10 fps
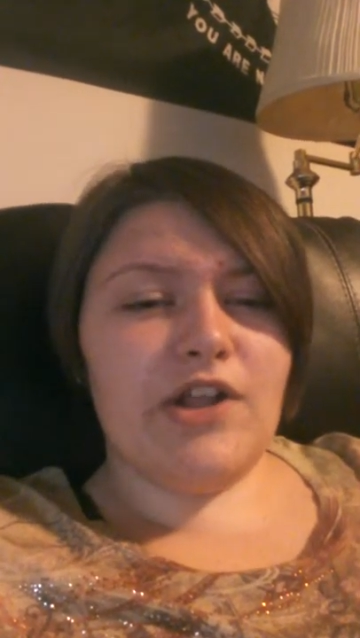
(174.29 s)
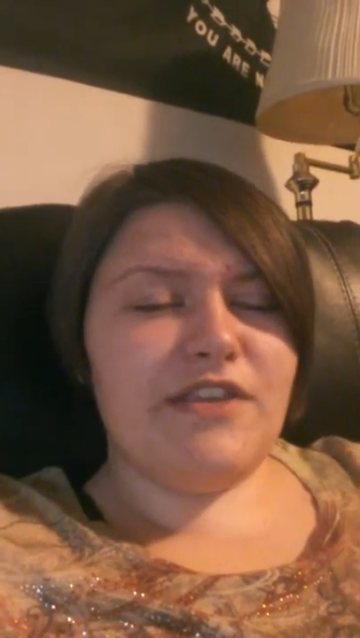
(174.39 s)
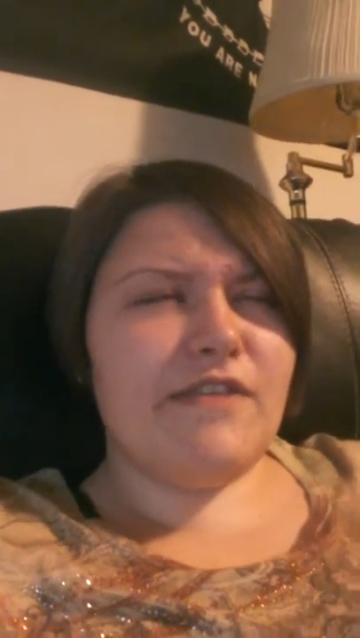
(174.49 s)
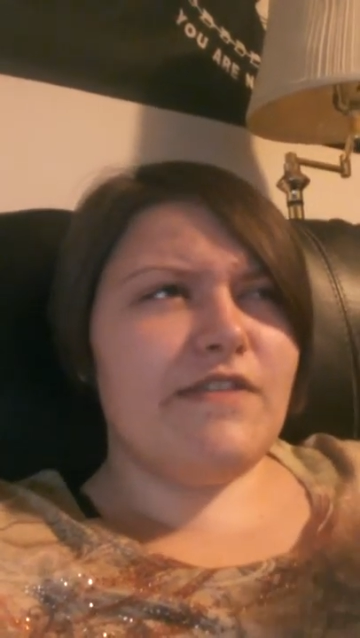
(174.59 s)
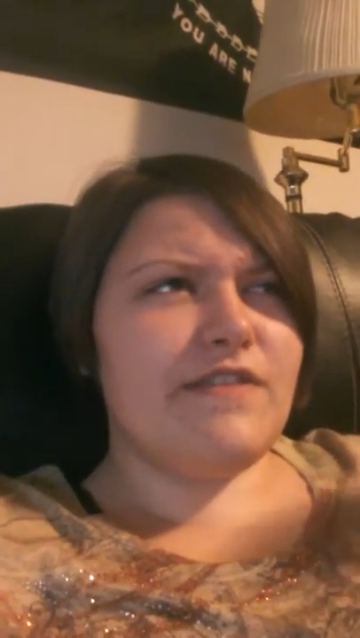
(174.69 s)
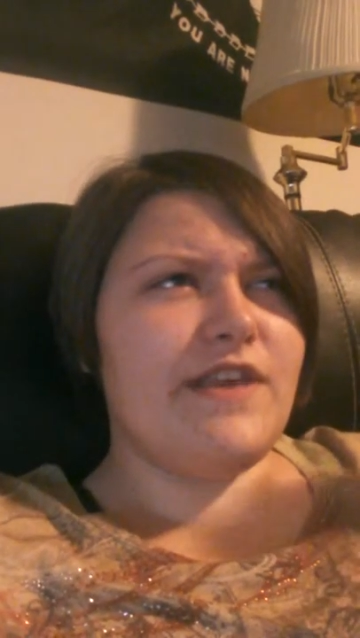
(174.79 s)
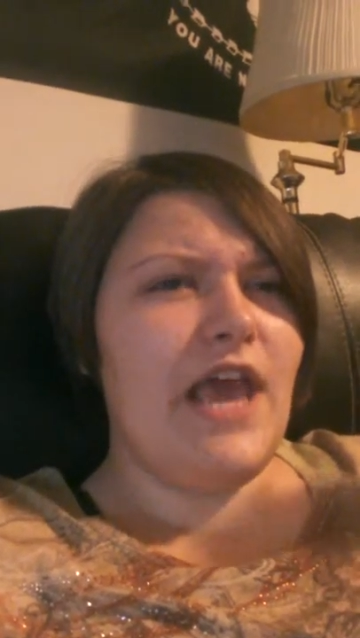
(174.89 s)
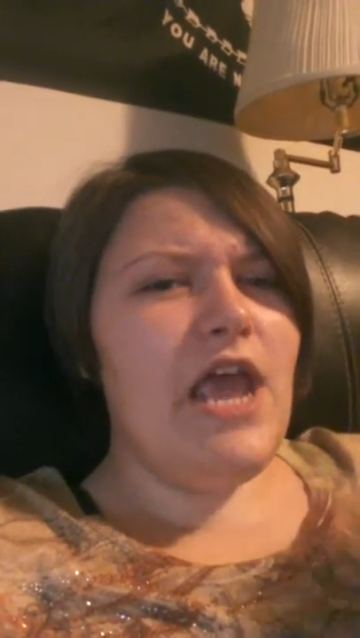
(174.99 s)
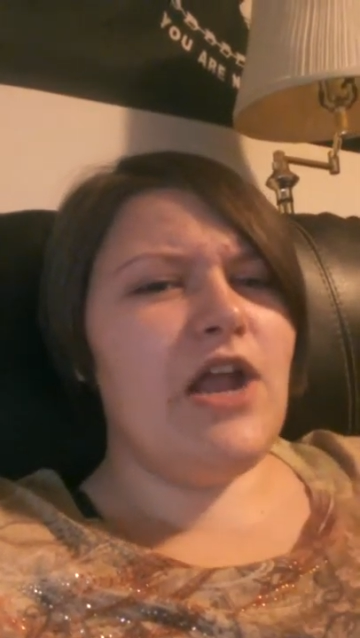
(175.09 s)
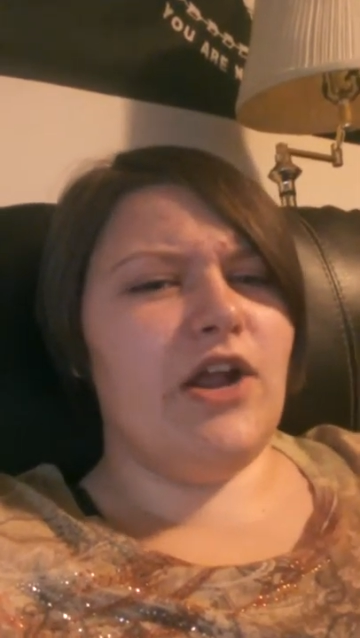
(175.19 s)

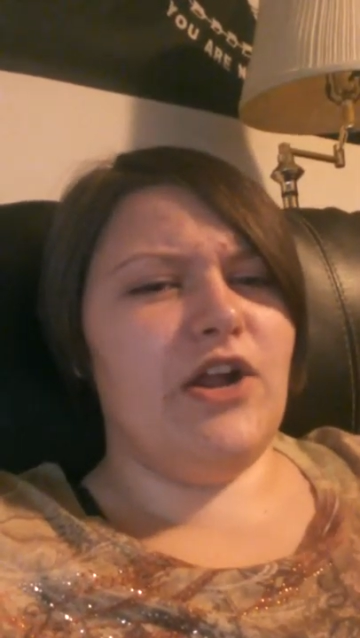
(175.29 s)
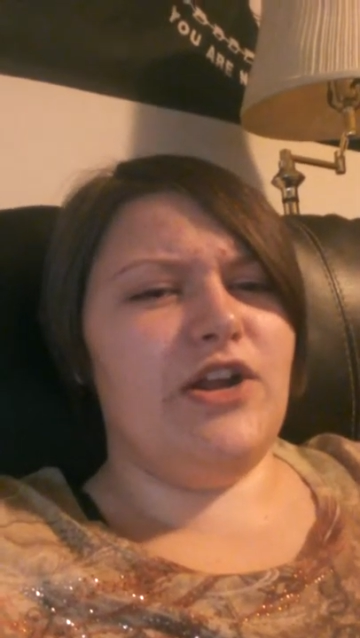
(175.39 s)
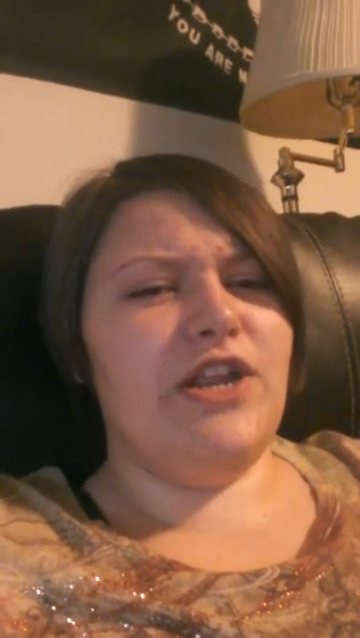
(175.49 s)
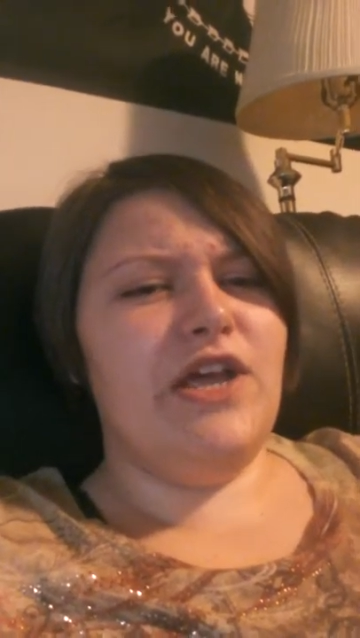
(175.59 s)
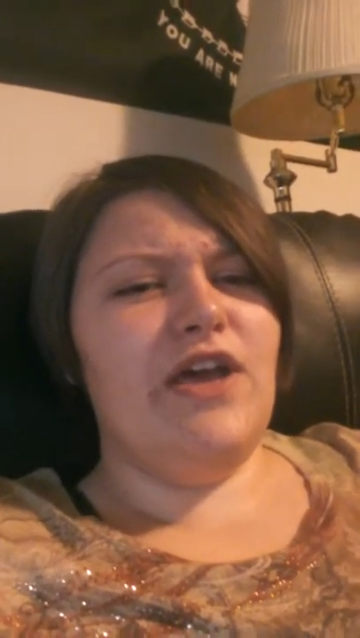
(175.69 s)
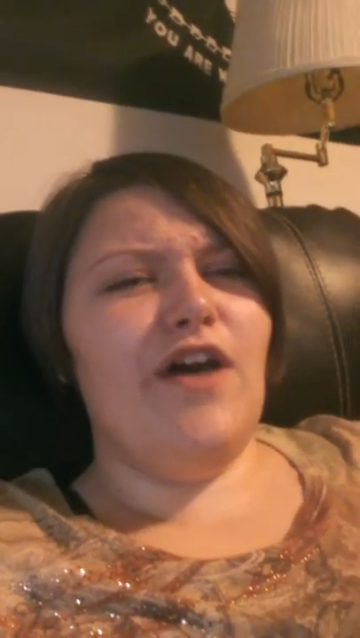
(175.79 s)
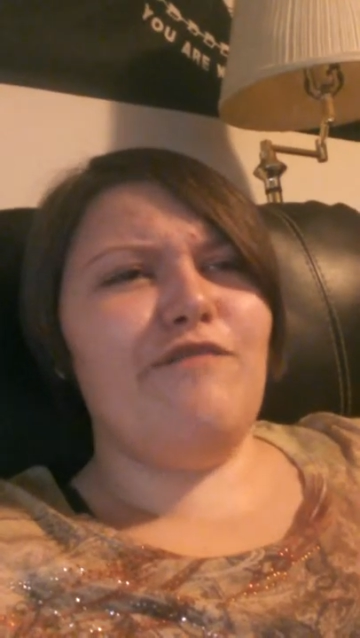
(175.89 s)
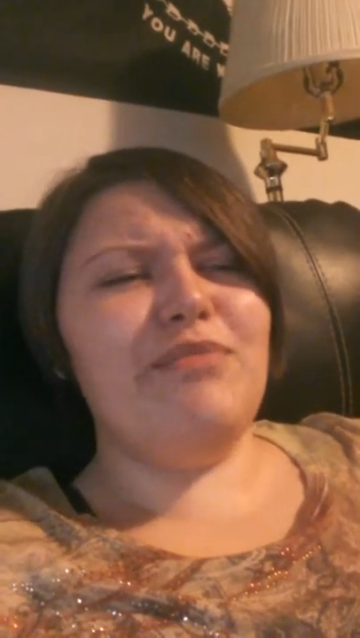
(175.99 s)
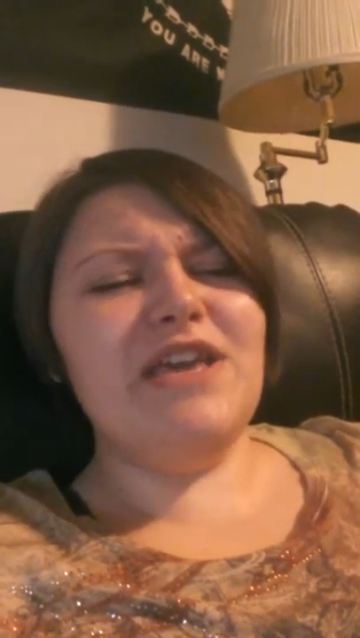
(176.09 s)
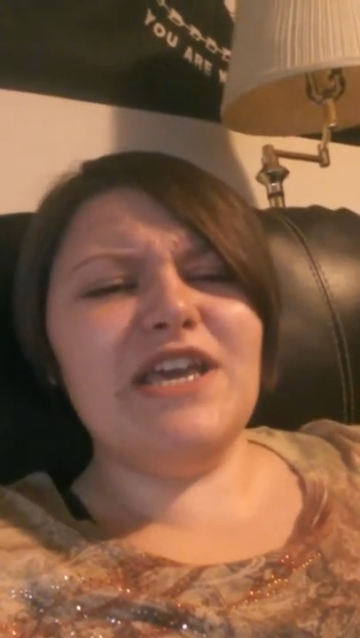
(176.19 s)
scared
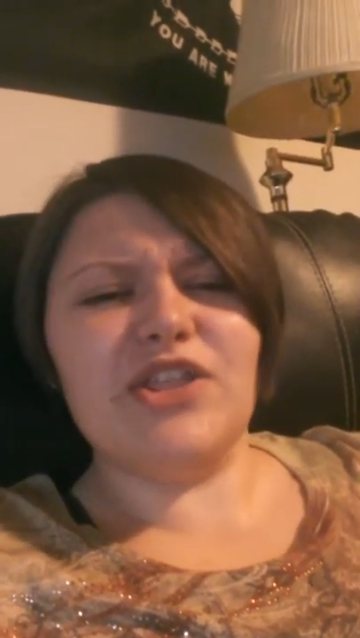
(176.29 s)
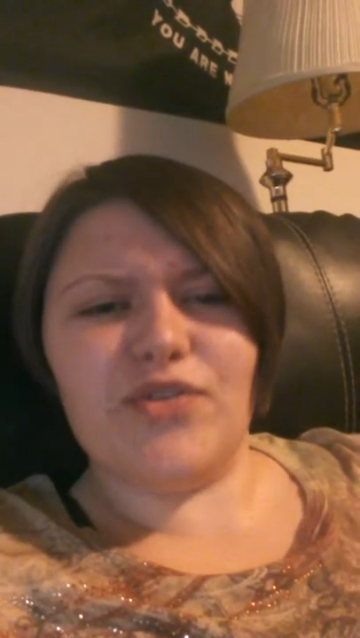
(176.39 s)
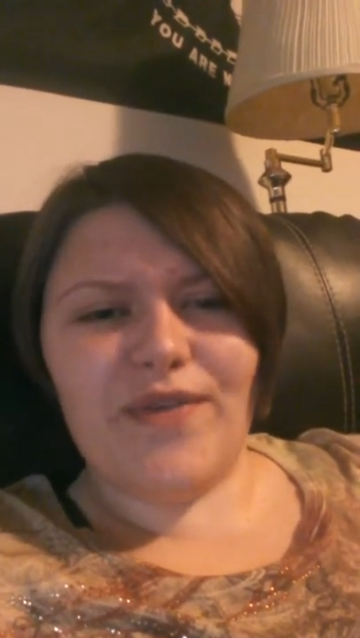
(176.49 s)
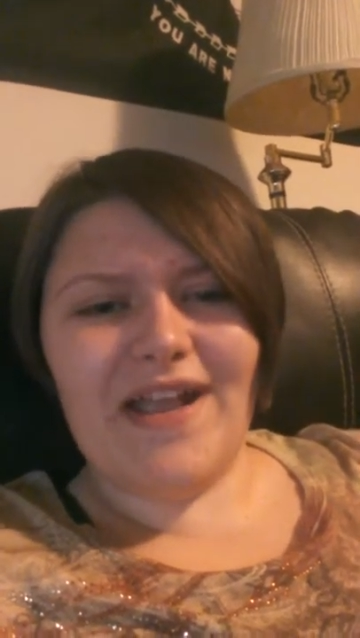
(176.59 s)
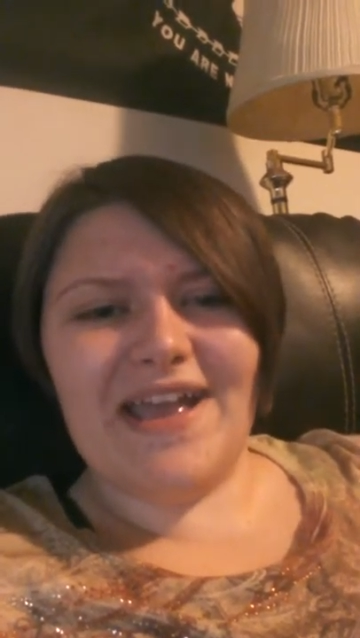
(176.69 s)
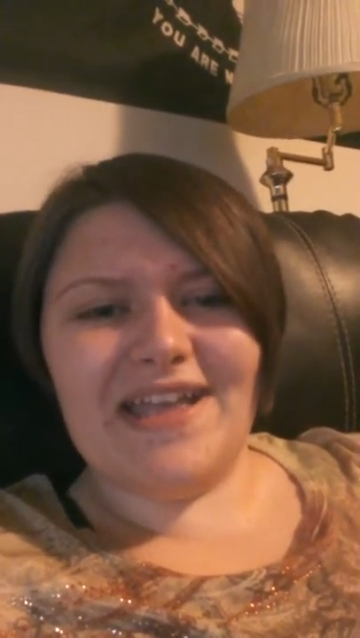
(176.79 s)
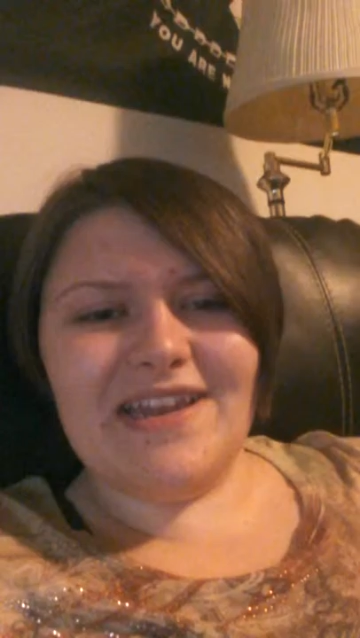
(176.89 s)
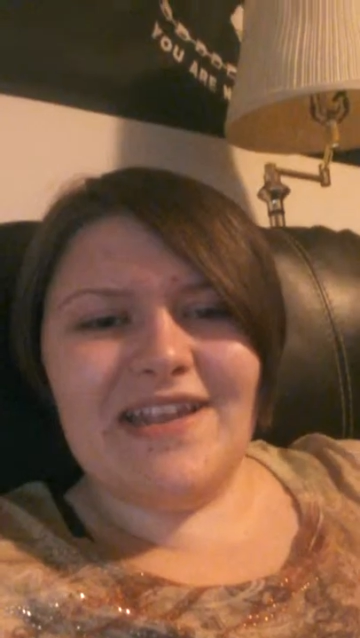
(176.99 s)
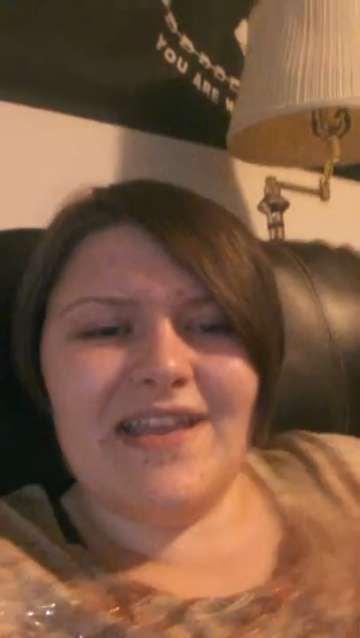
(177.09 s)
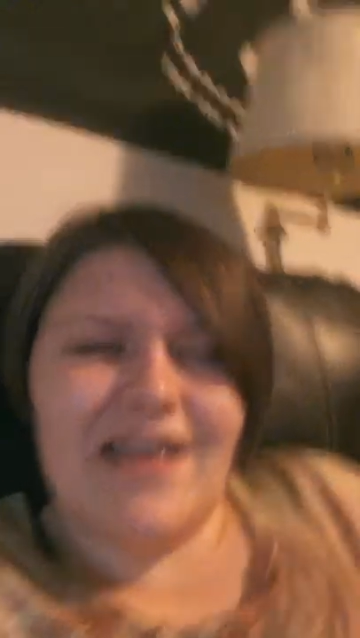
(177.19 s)
of being in the rain